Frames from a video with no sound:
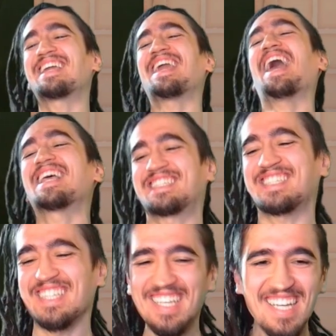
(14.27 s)
Yes!
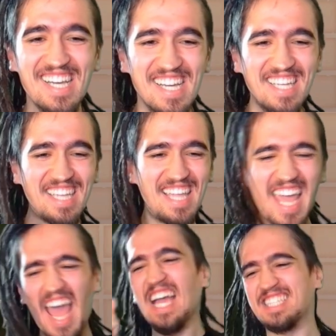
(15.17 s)

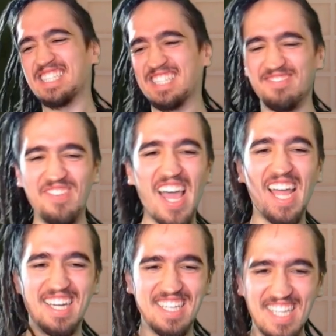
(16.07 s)
Yes,
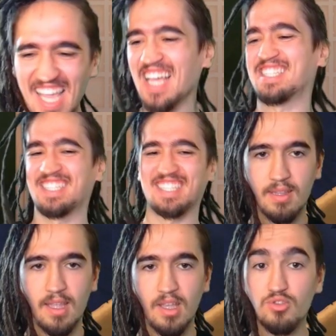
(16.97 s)
man, yes!
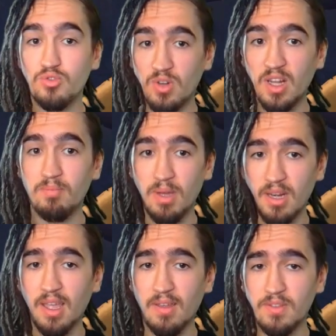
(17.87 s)
That shrine
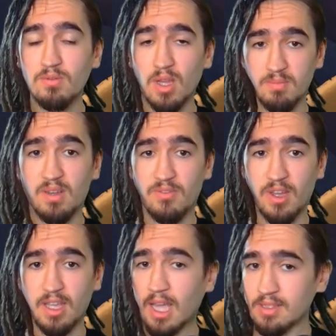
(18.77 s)
better have the red buff, I
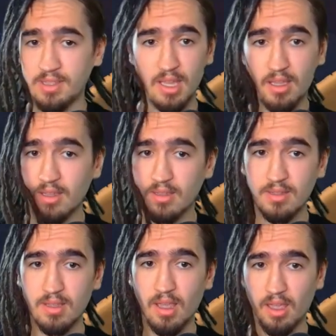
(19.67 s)
gotta say.
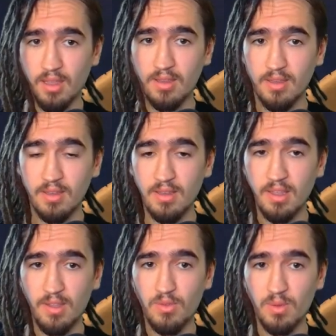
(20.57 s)
Hey,
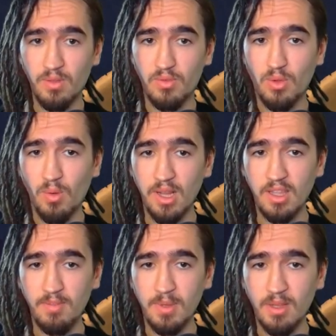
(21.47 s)
if you don't want to
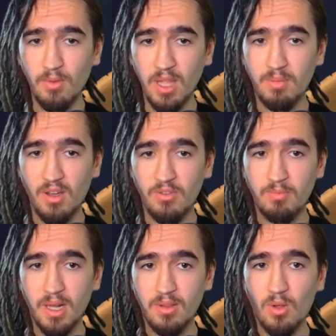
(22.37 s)
give me the red buff,
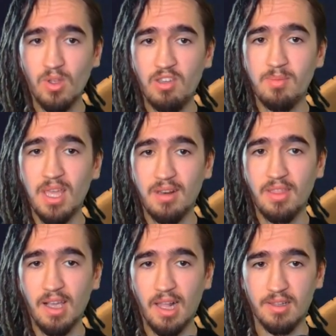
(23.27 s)
better don't give me
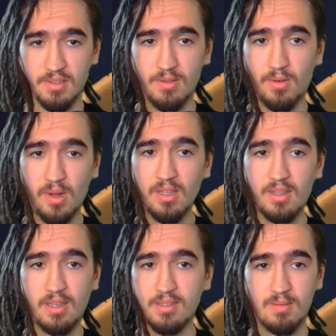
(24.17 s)
anything else, alright?
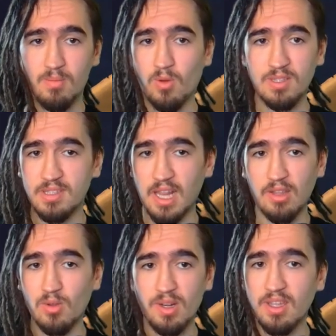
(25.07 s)
Because honestly, I
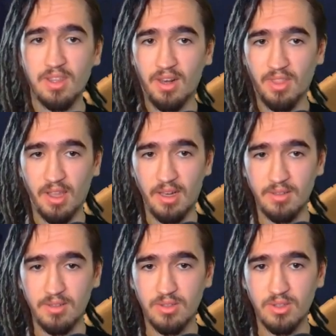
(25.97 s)
don't need anything
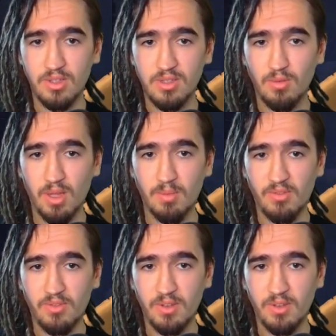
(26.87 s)
else. Just the red buff.